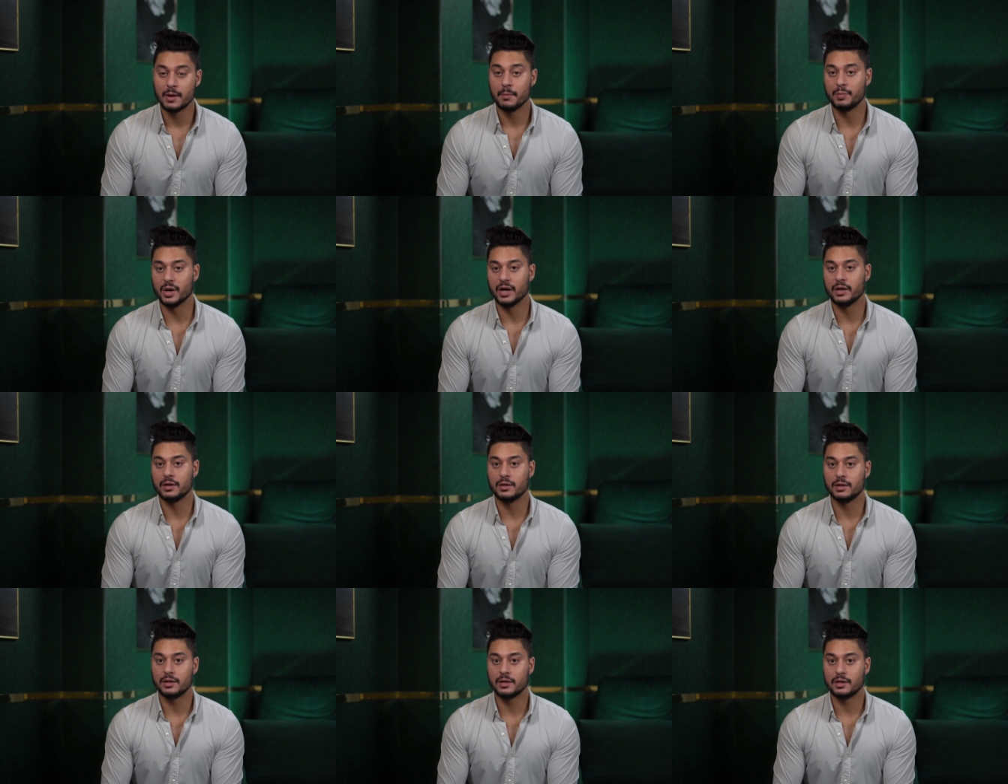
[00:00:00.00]

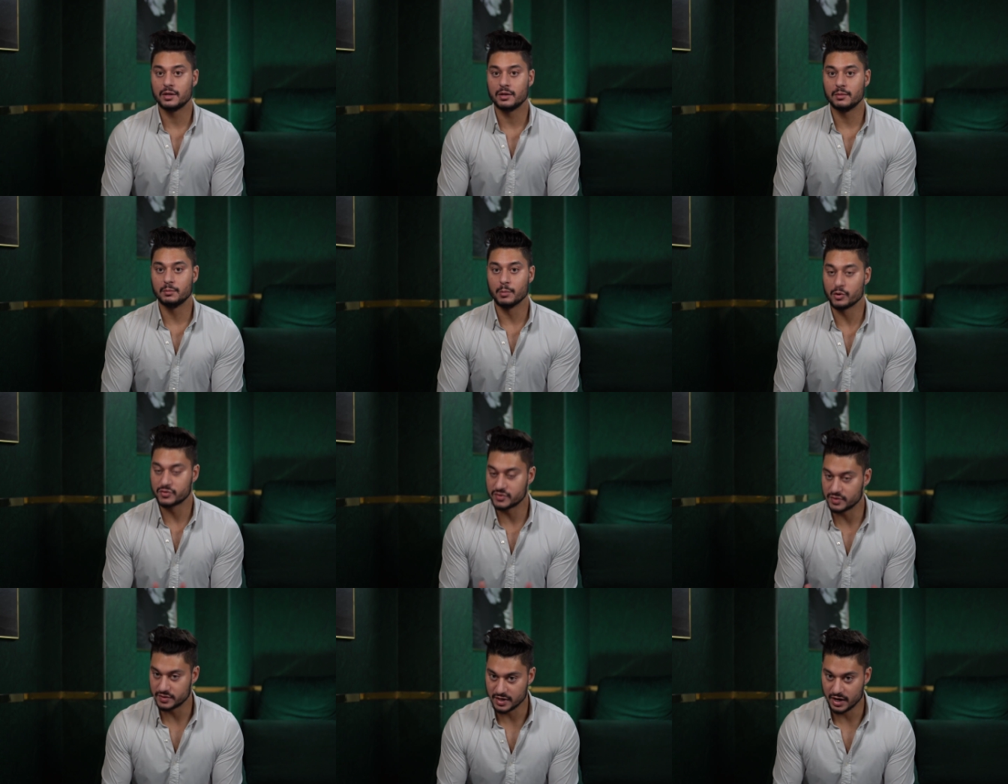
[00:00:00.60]
But
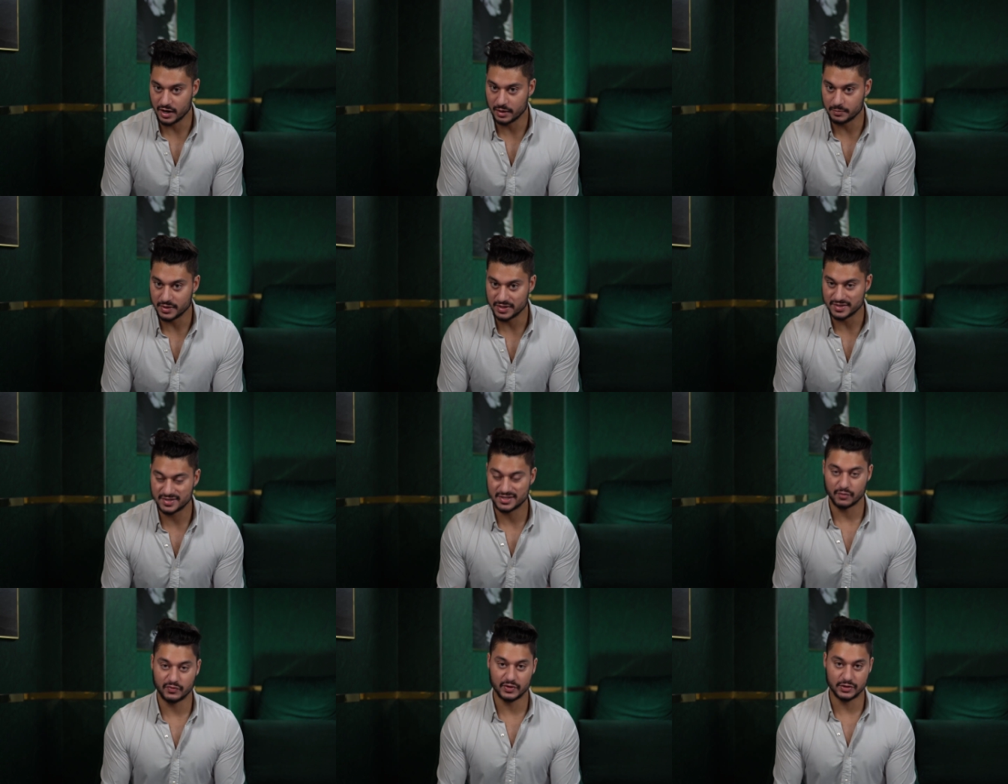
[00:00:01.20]
most of the time,
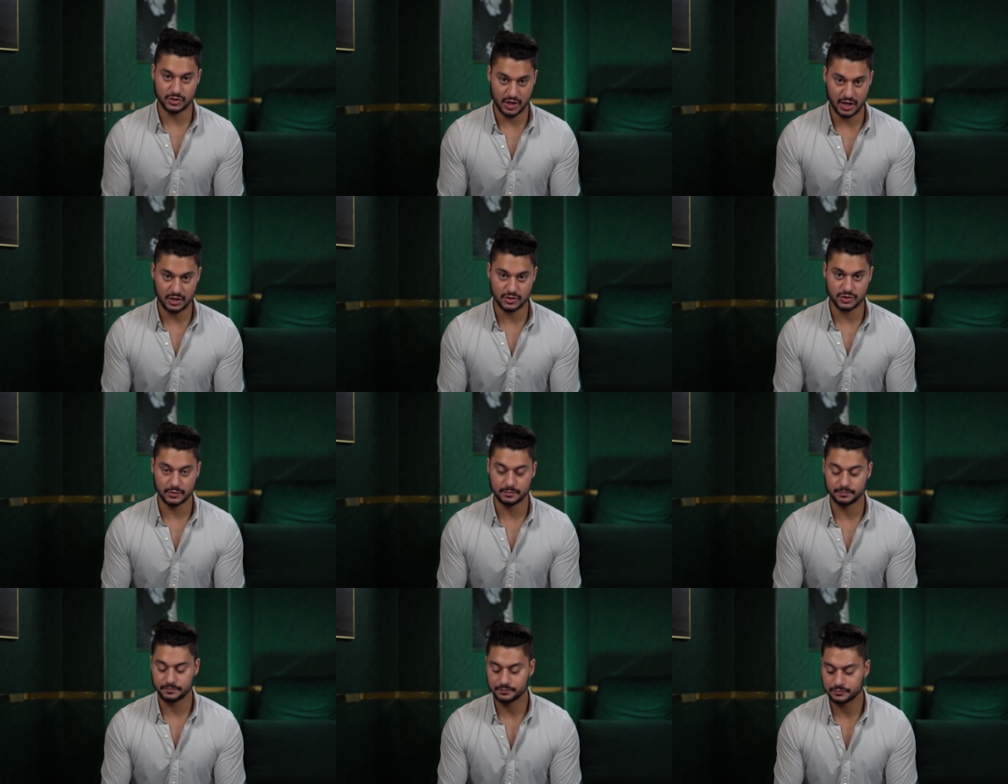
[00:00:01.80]
it's self-education.